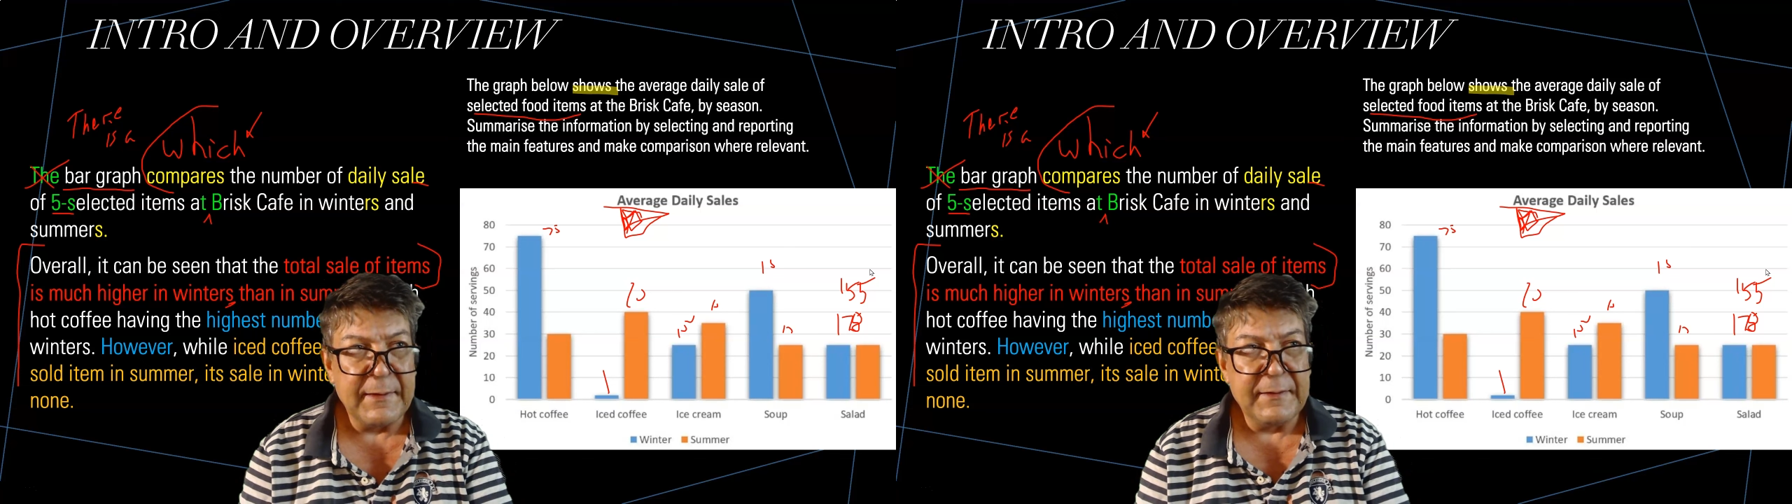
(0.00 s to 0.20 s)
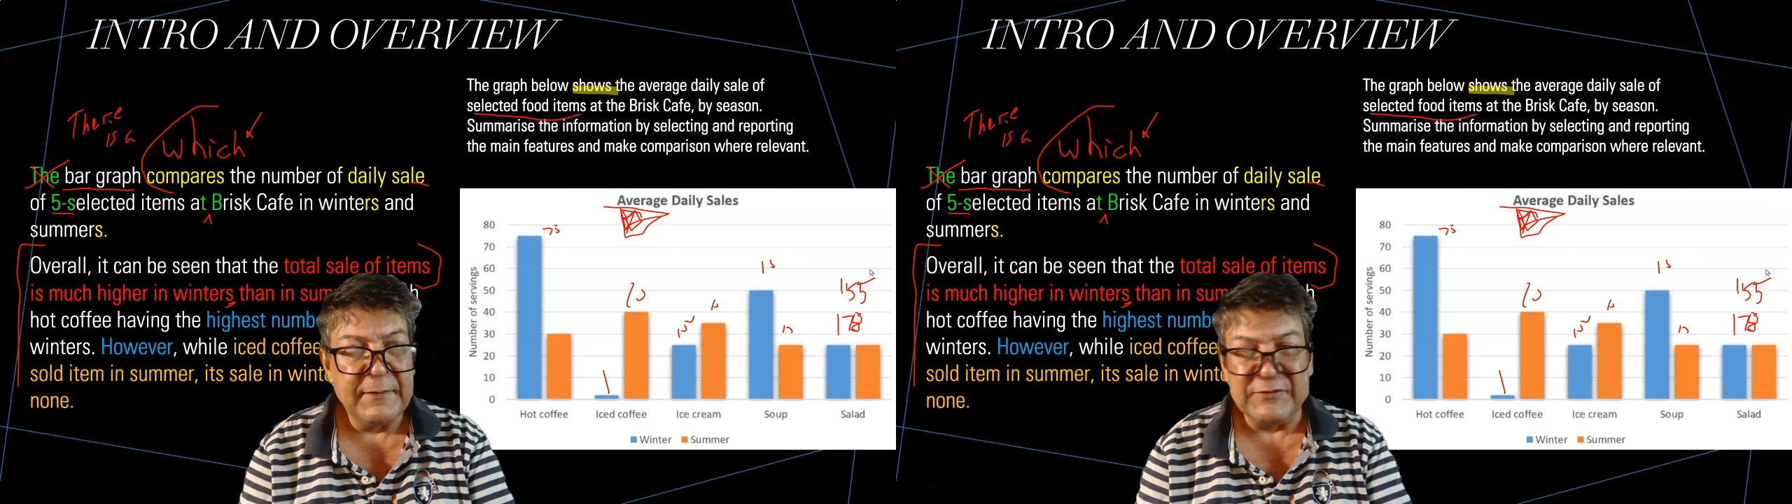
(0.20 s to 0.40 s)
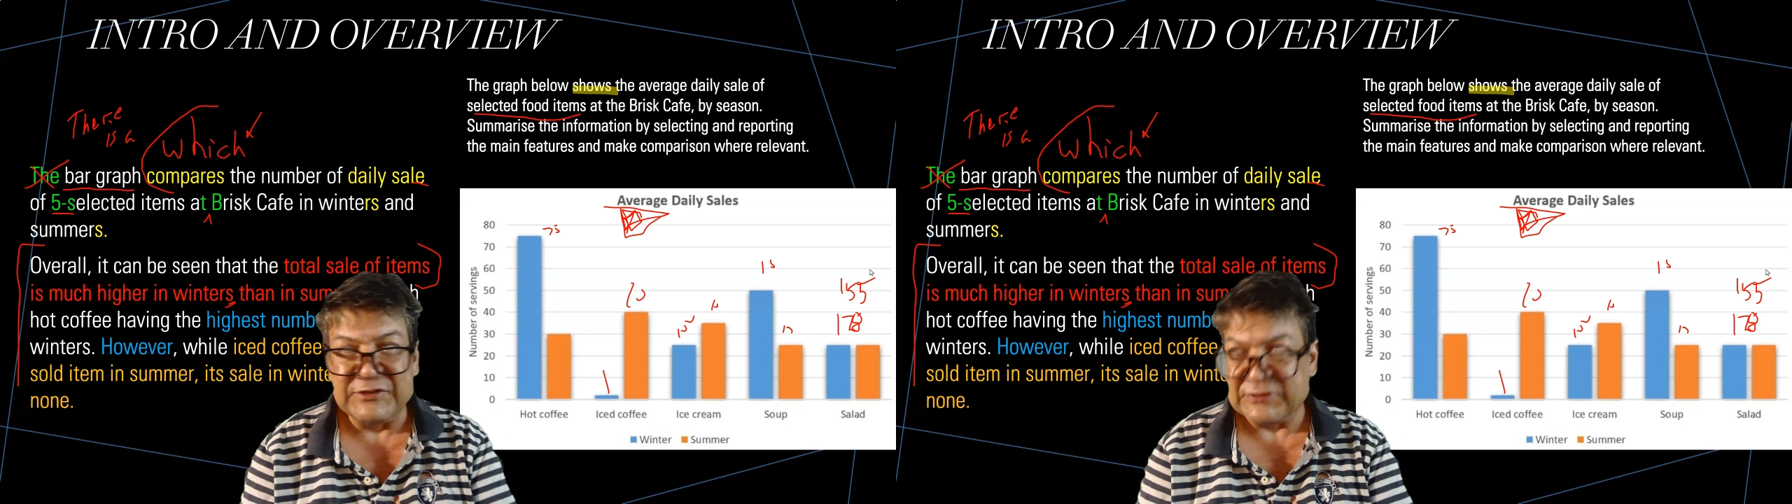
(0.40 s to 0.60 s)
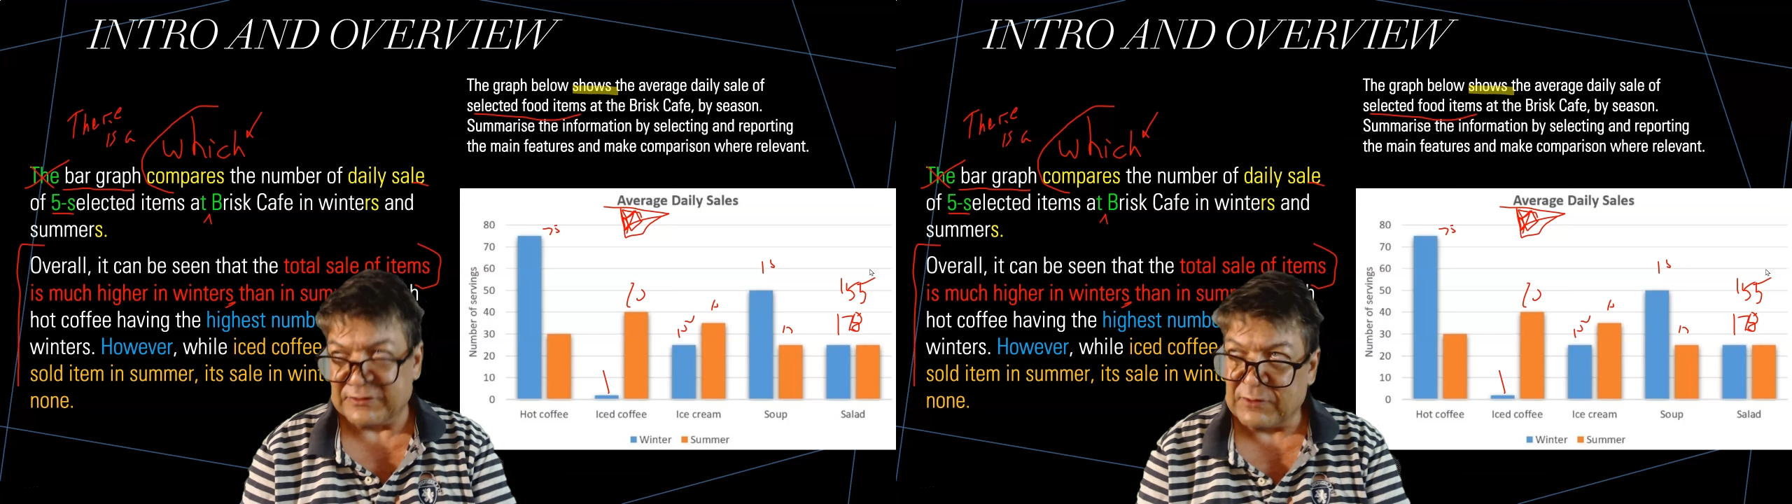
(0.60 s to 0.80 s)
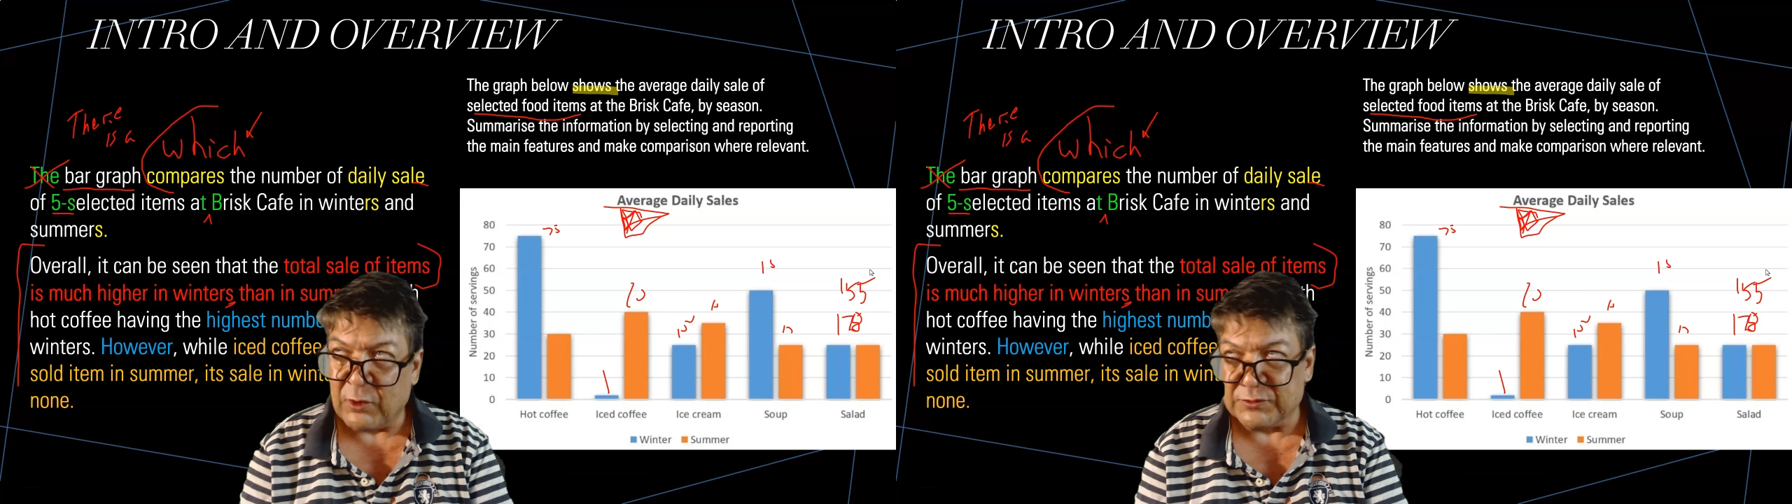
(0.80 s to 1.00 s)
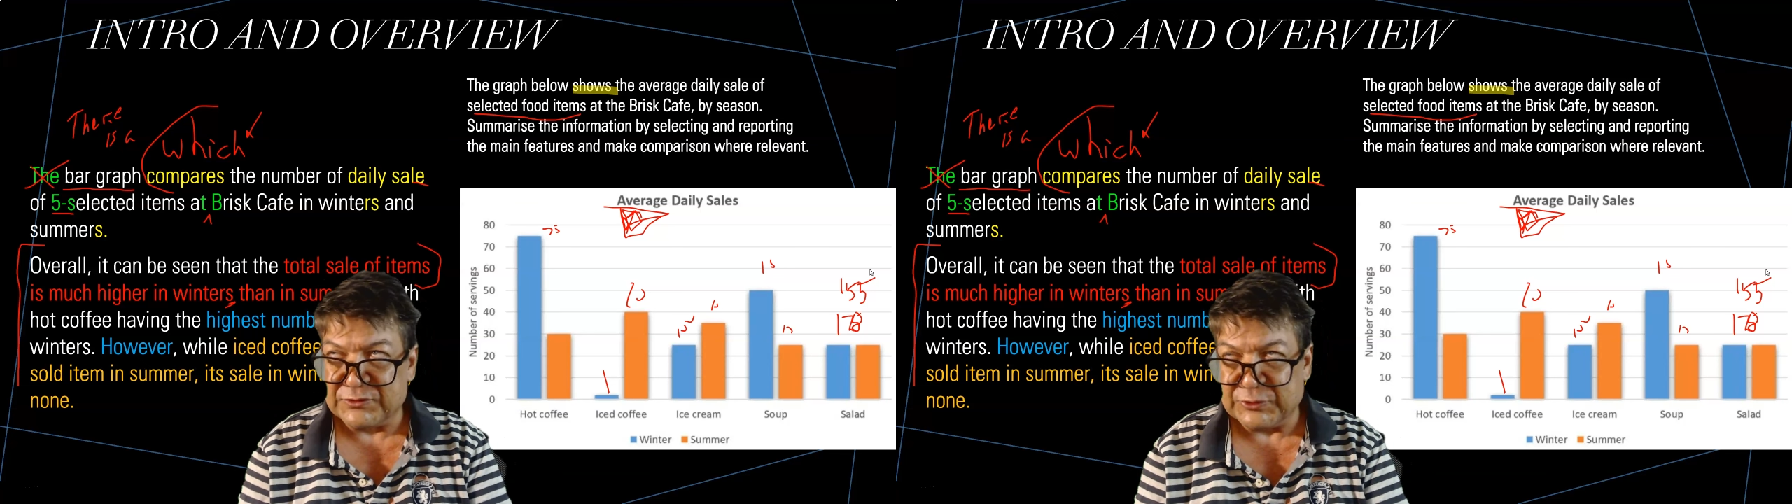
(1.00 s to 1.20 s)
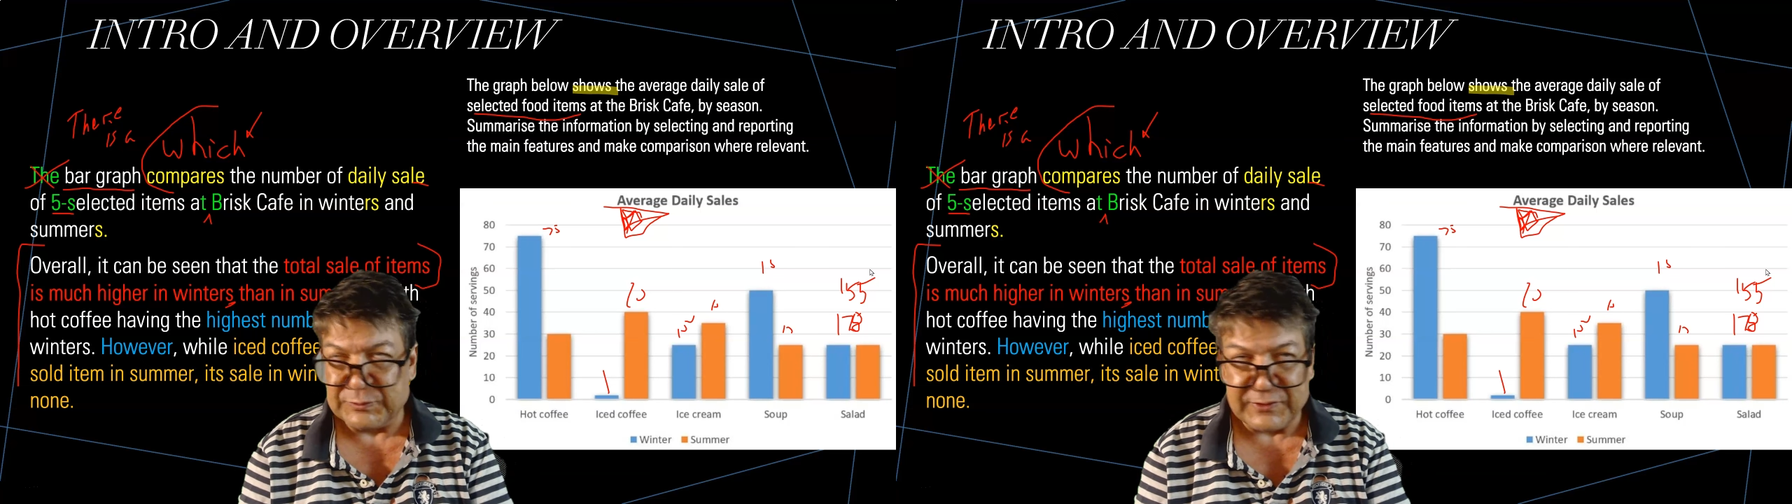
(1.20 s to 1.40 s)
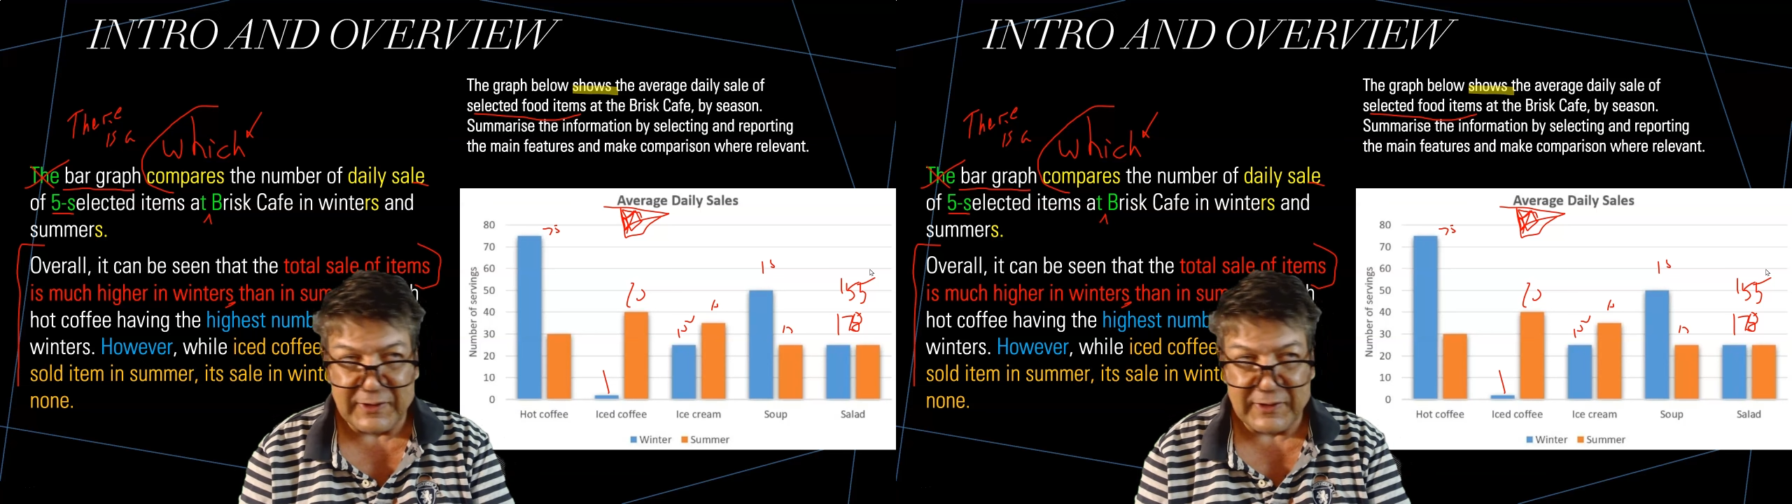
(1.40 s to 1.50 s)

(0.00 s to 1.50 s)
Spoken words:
which is a cold soup.